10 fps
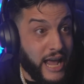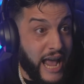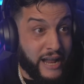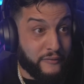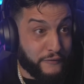
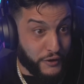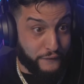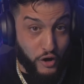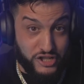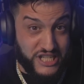And for the
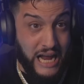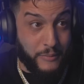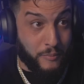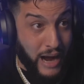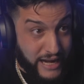first time
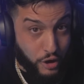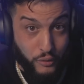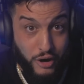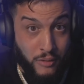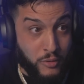in my
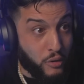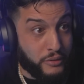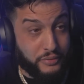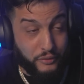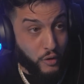career, I'm
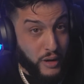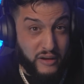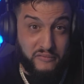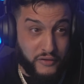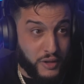going through
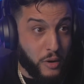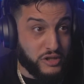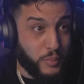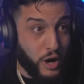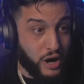it for the
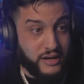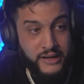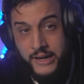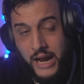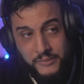most part.
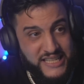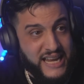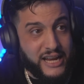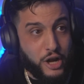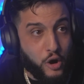I'm
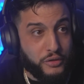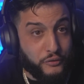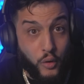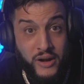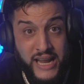seeing it go
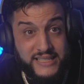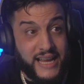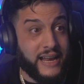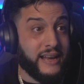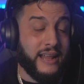through on his
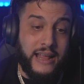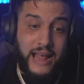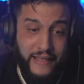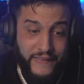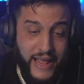end.
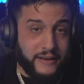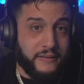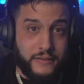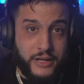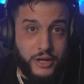And
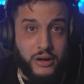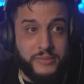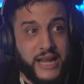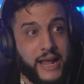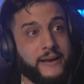then, you know what I'm
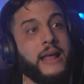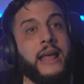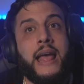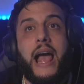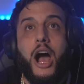saying?
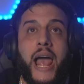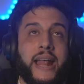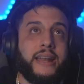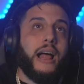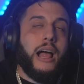
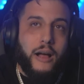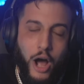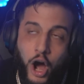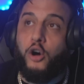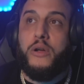And,
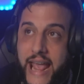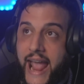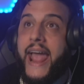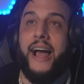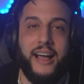oh
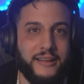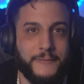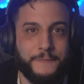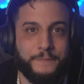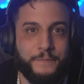yeah,
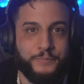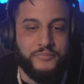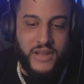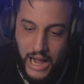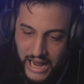
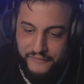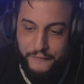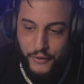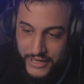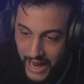I
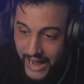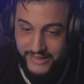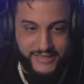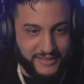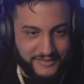
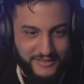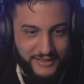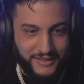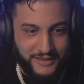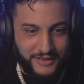forgot.
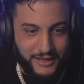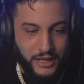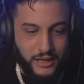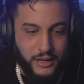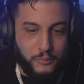
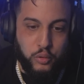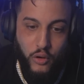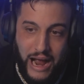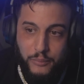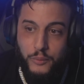
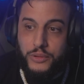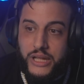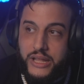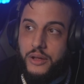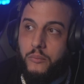
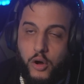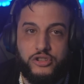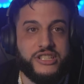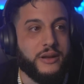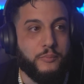Probably the
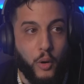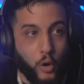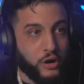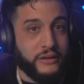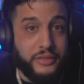most
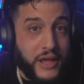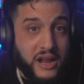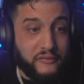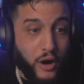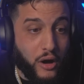important
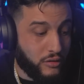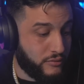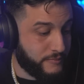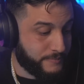thing of all,